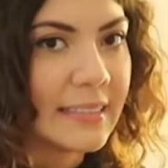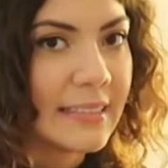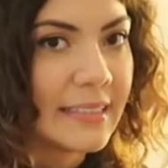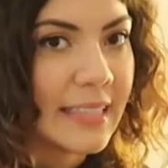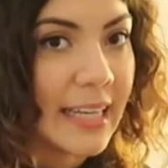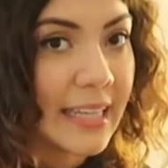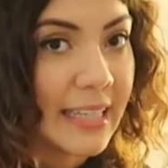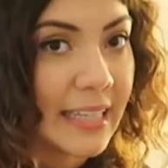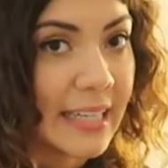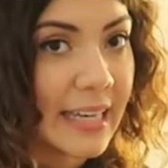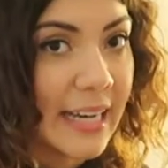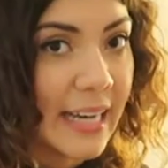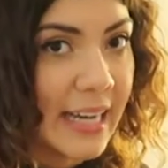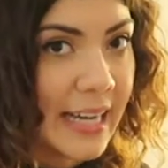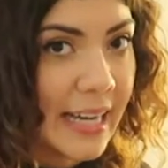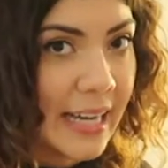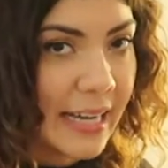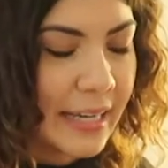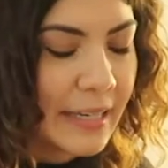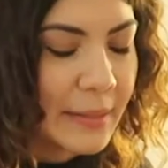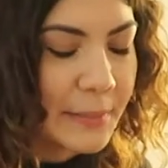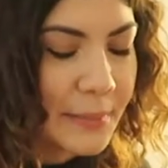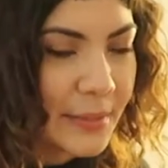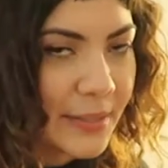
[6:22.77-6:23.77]
like an
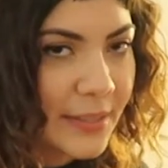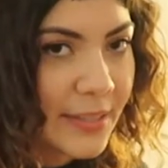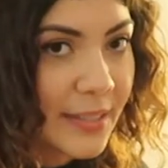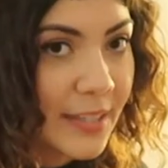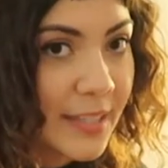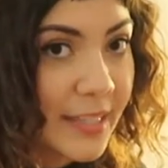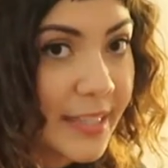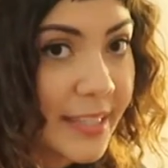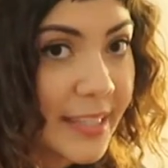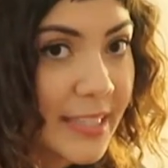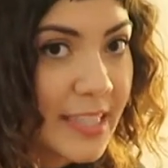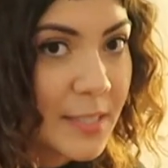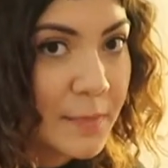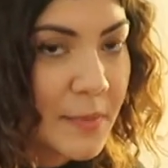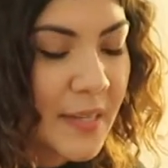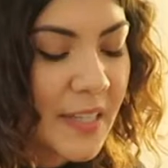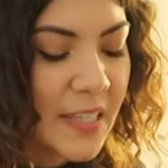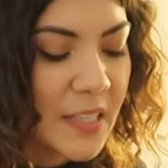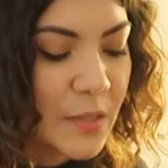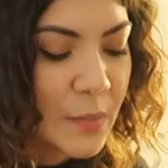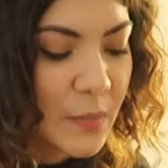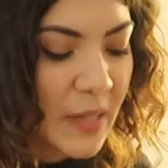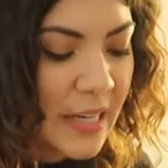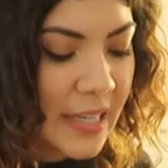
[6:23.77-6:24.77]
animal carcass,
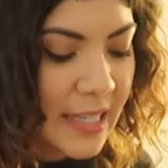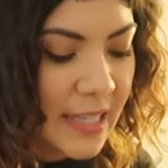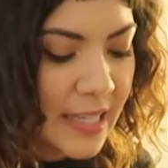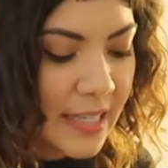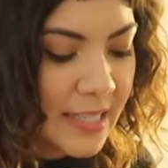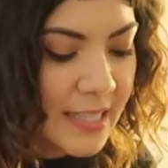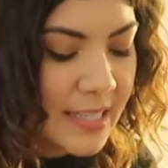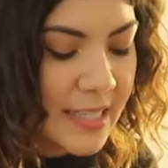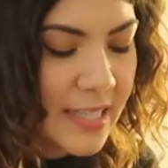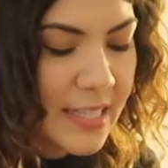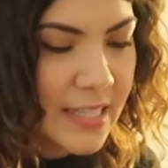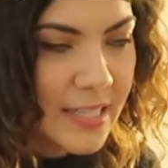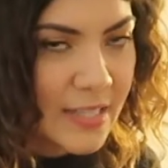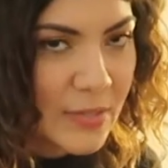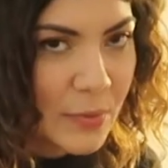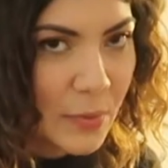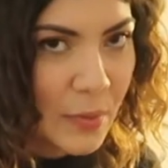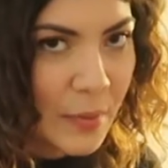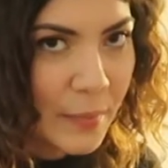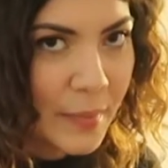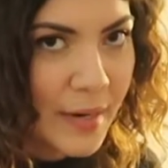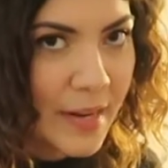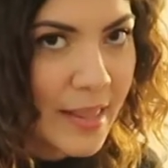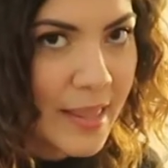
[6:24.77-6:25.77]
because right next to the
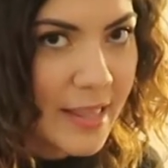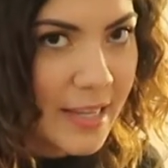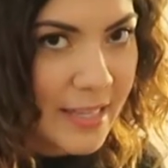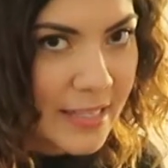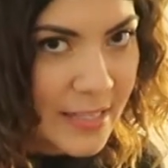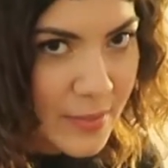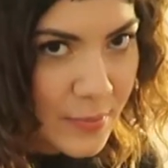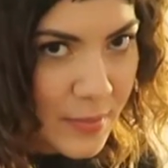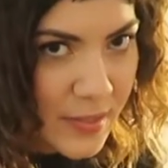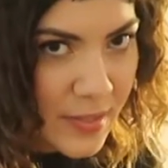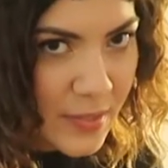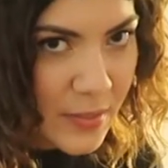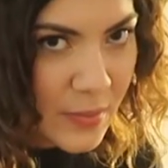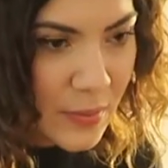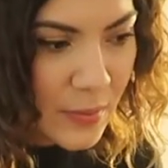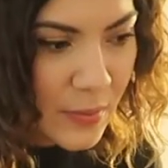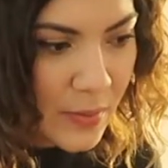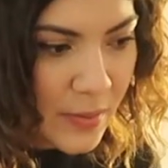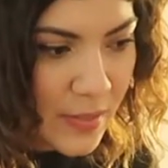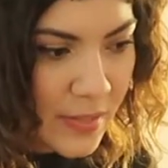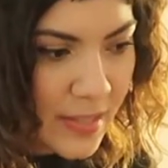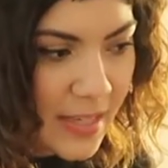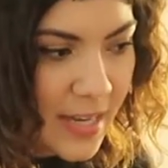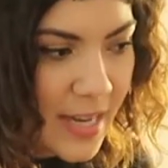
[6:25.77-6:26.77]
store where this was
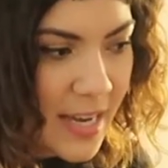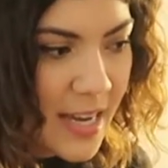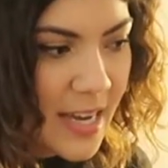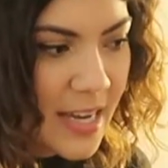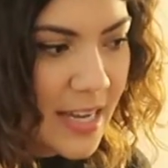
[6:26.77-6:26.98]
sold